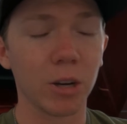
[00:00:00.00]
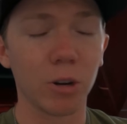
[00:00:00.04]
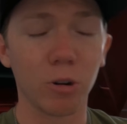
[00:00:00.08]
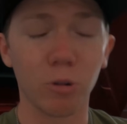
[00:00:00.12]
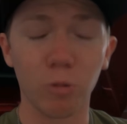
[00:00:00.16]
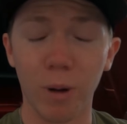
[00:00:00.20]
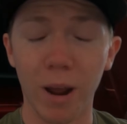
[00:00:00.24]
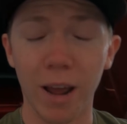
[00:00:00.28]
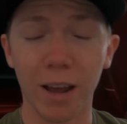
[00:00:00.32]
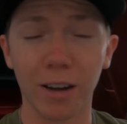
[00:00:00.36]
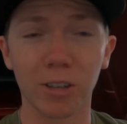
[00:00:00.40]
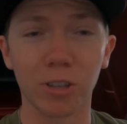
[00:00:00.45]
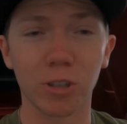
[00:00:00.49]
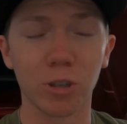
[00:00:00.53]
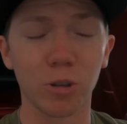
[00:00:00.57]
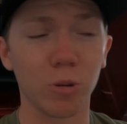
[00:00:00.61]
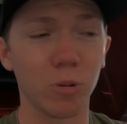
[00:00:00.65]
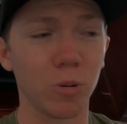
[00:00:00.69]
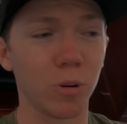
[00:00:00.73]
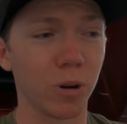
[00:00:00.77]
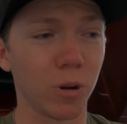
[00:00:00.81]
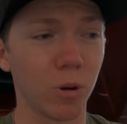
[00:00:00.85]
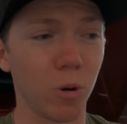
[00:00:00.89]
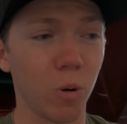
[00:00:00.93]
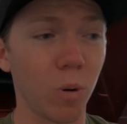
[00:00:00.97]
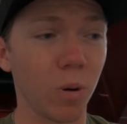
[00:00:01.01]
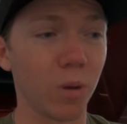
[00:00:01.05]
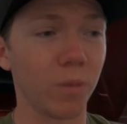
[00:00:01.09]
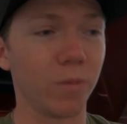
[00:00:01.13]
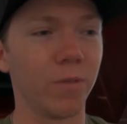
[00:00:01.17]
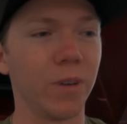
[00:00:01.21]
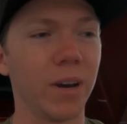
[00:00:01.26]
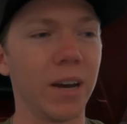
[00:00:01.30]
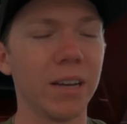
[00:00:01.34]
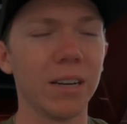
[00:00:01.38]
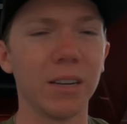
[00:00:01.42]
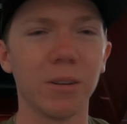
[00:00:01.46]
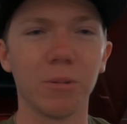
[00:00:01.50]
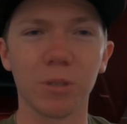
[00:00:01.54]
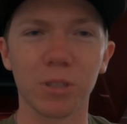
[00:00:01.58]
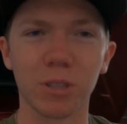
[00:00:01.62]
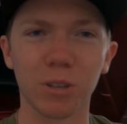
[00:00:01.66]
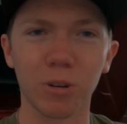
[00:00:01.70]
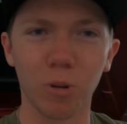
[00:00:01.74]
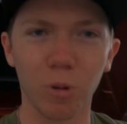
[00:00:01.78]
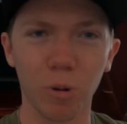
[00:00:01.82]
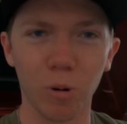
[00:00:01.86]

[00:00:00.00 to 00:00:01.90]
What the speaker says: Grand Tour Corvette. It was an